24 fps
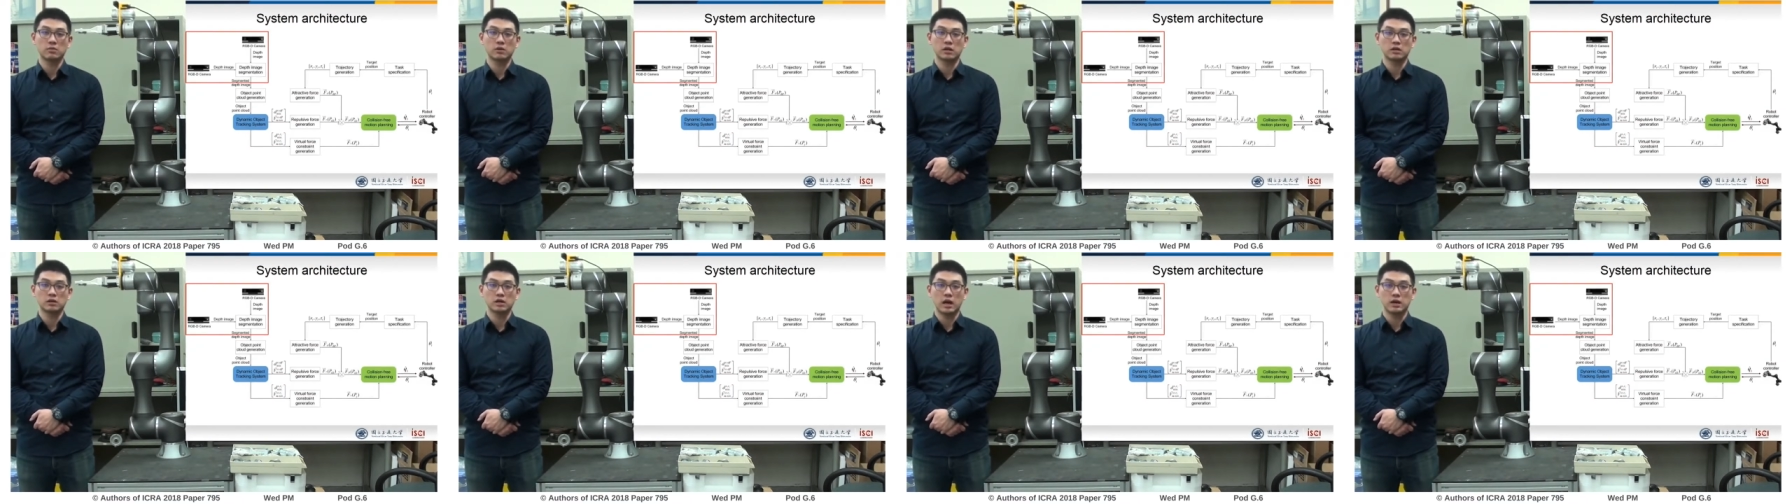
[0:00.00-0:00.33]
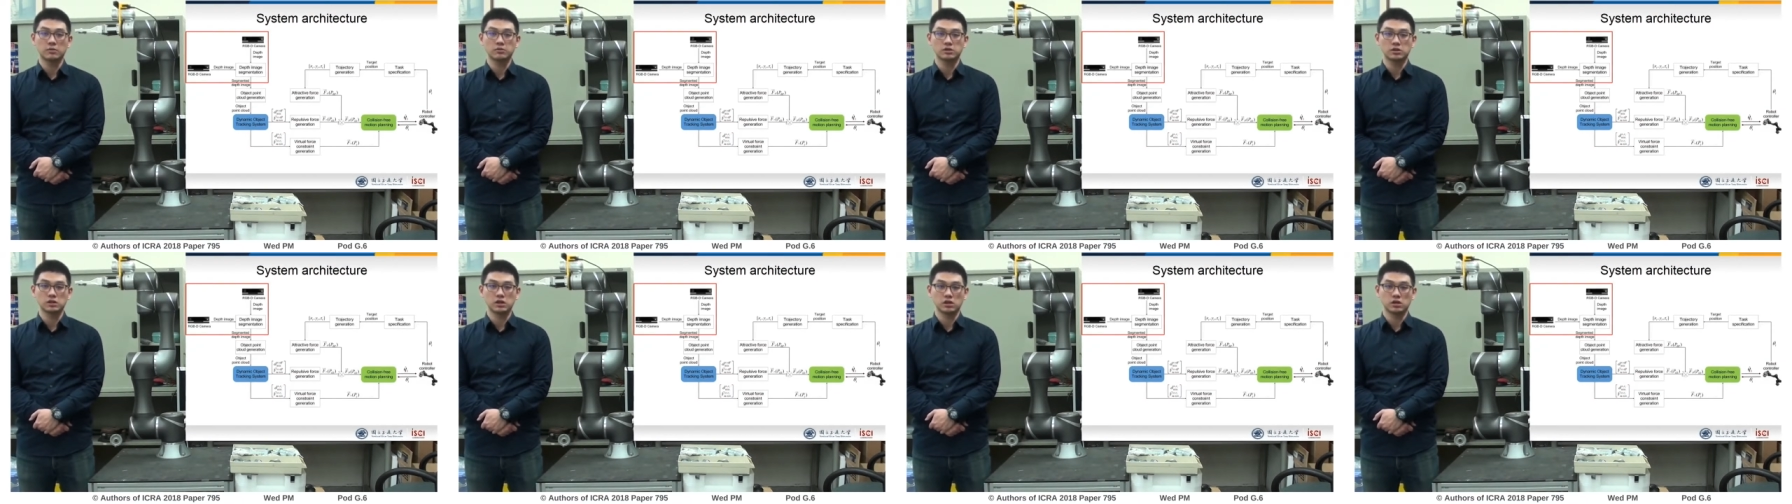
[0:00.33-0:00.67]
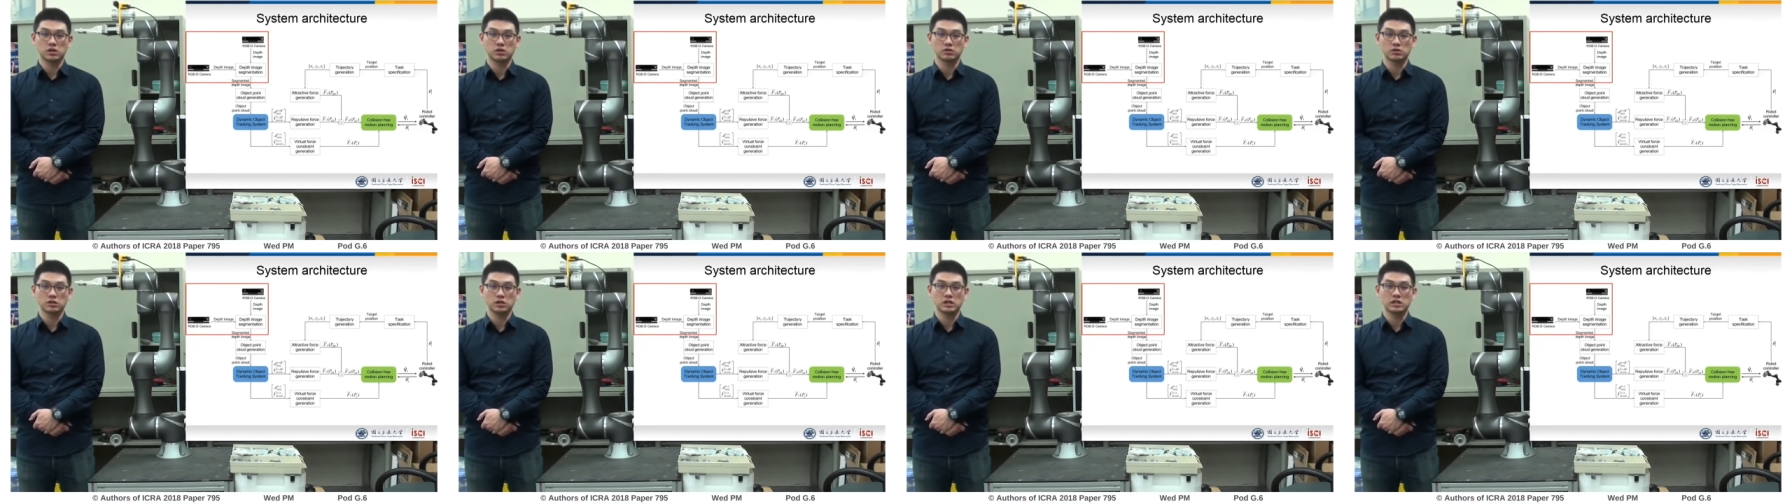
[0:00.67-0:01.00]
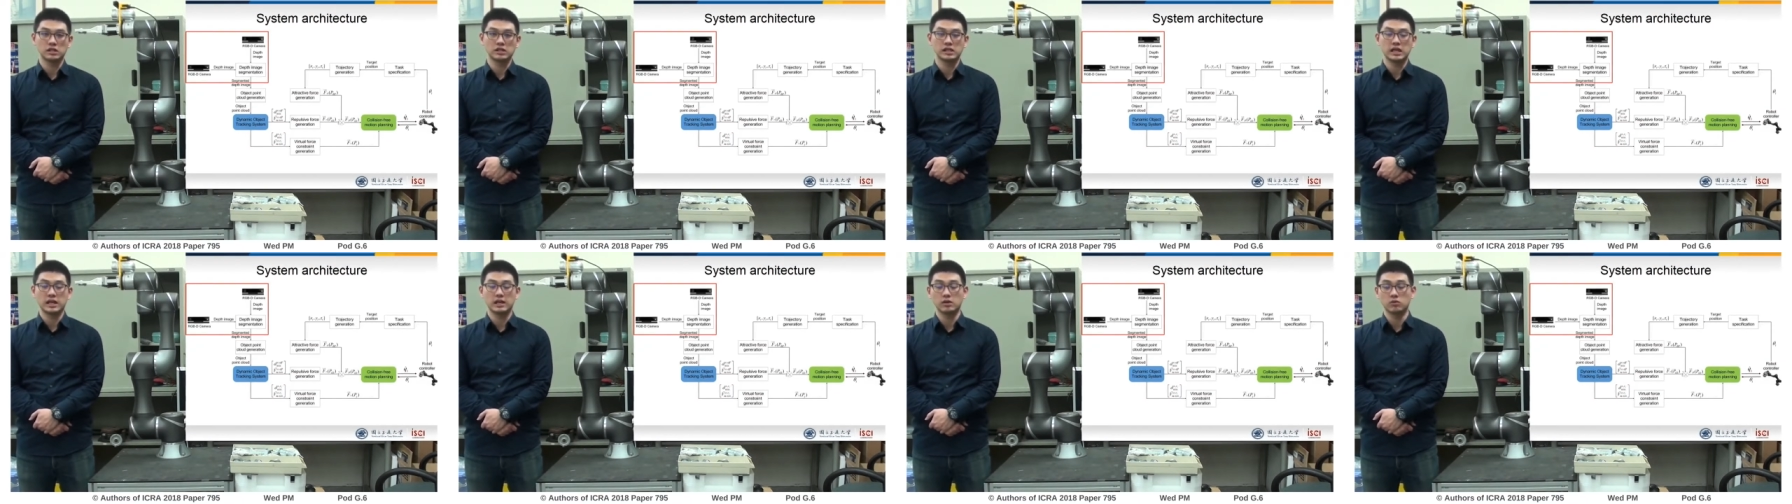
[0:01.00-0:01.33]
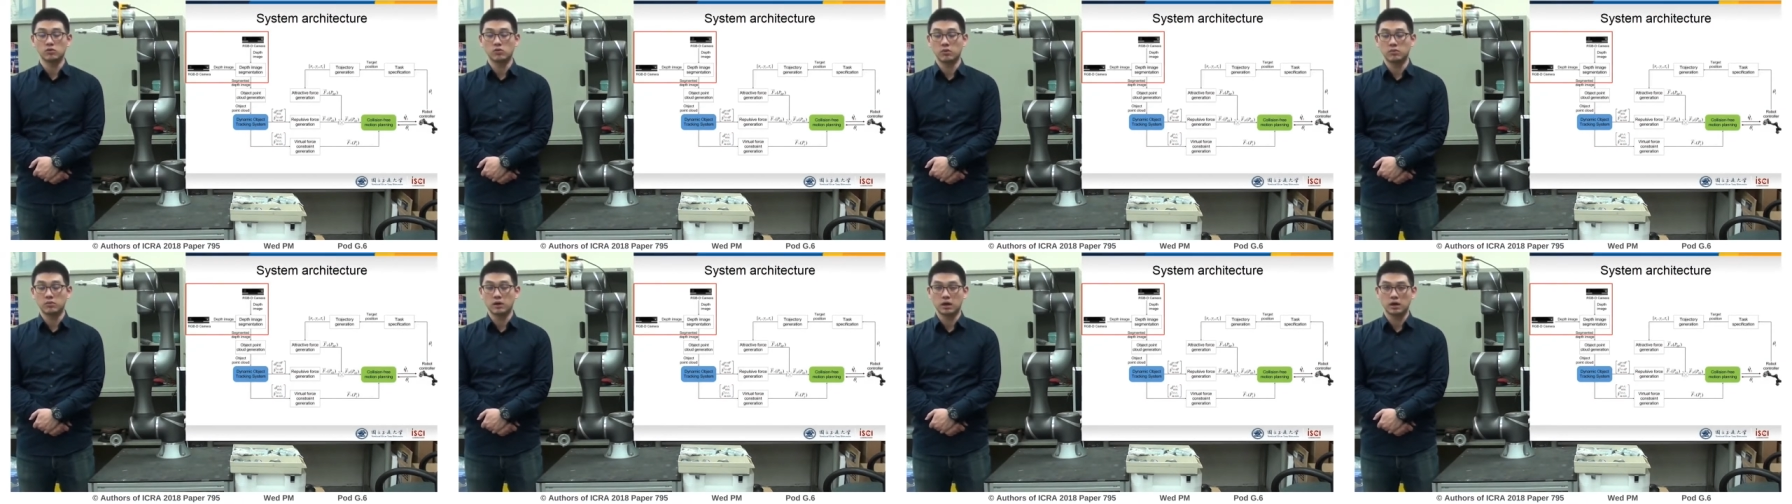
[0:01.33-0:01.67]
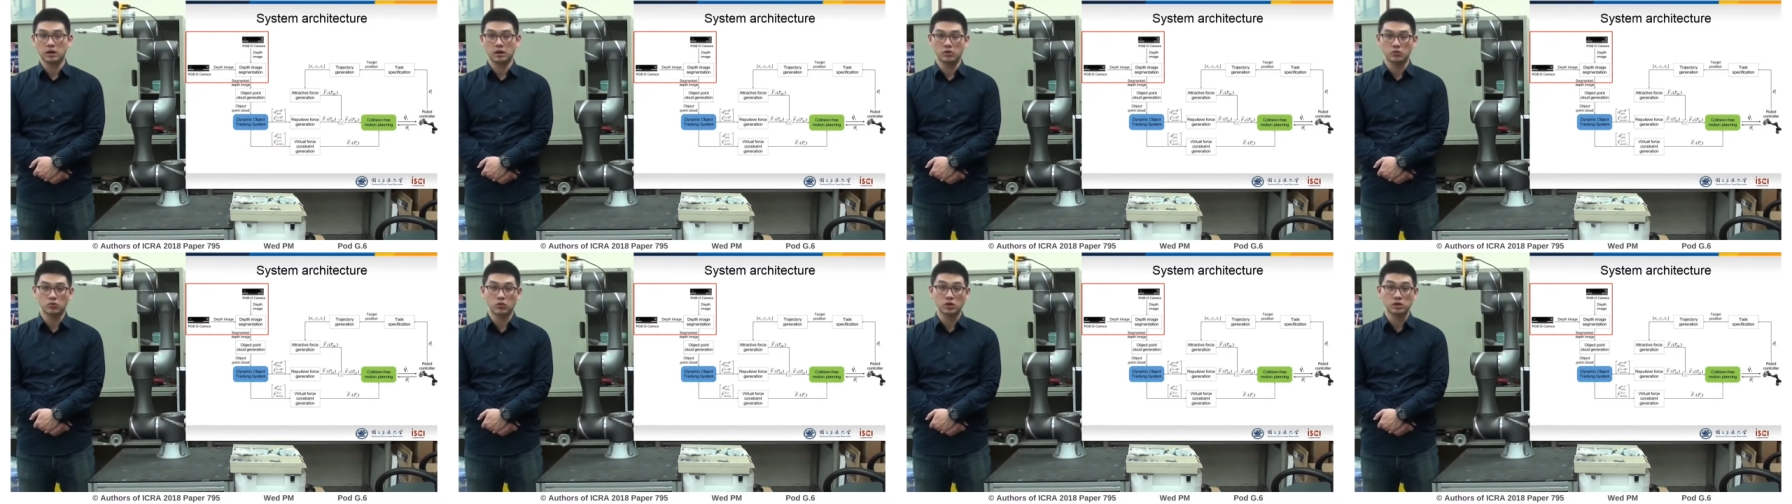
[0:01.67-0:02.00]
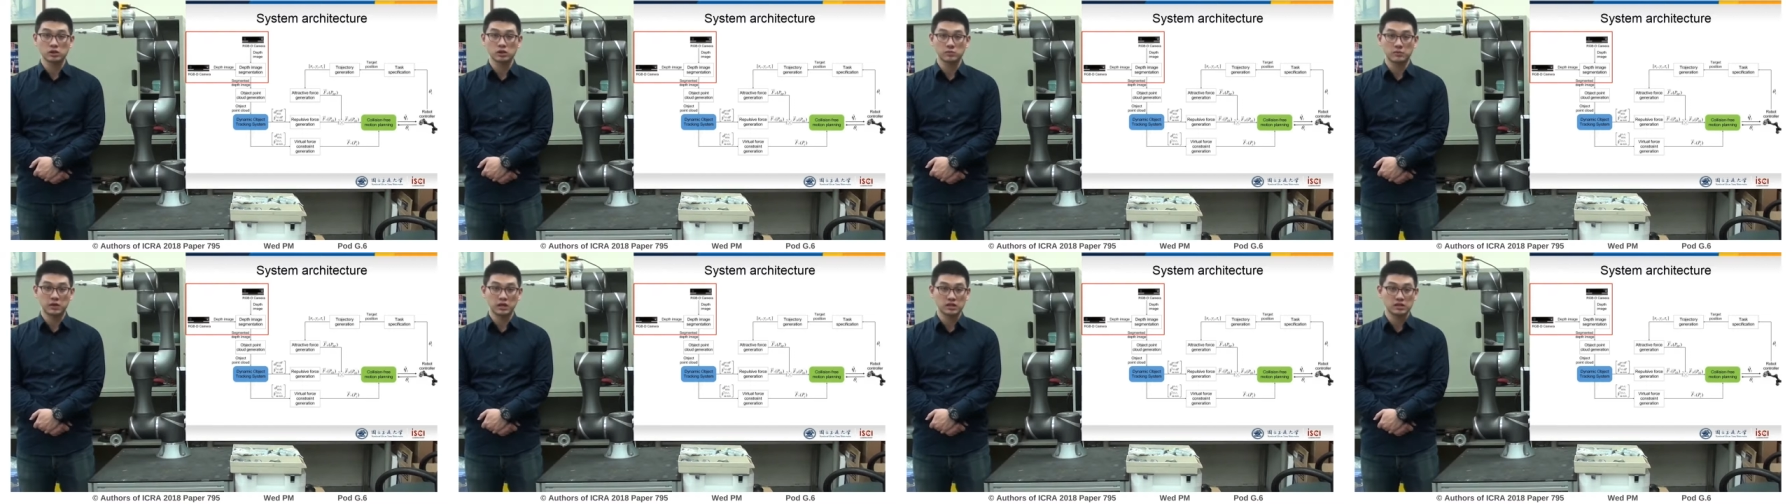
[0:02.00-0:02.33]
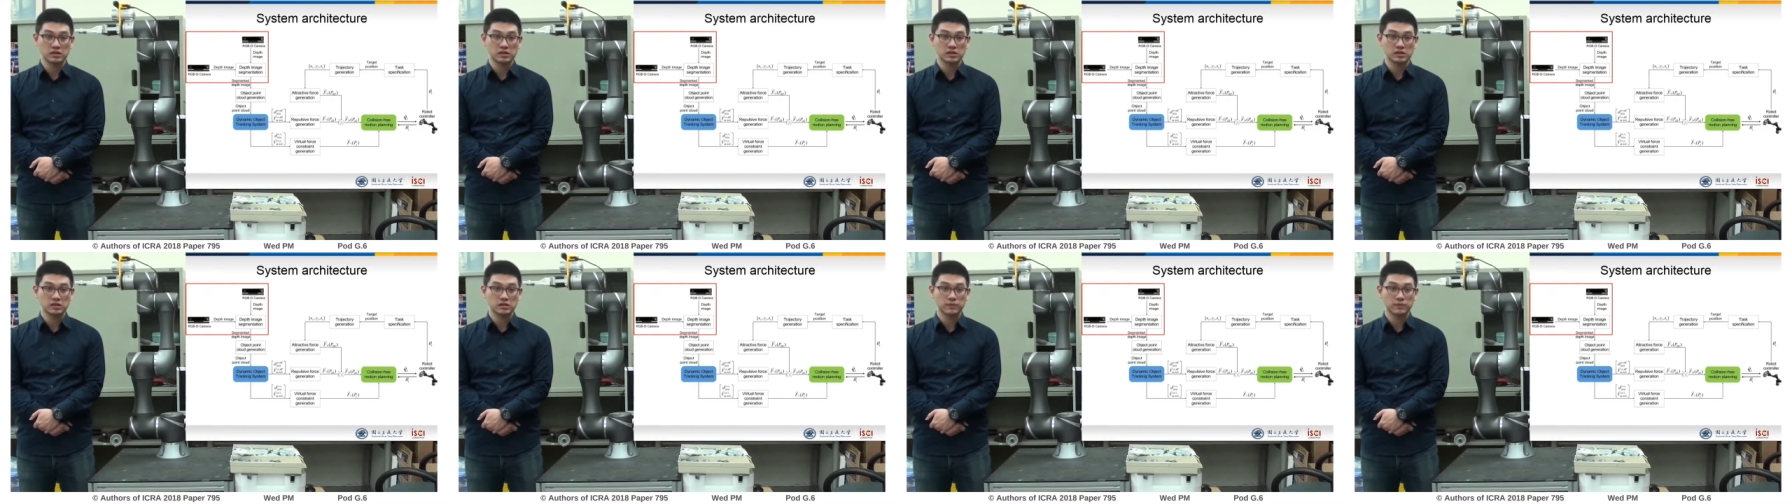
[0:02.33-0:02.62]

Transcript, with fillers: obstacles inside the robot workspace.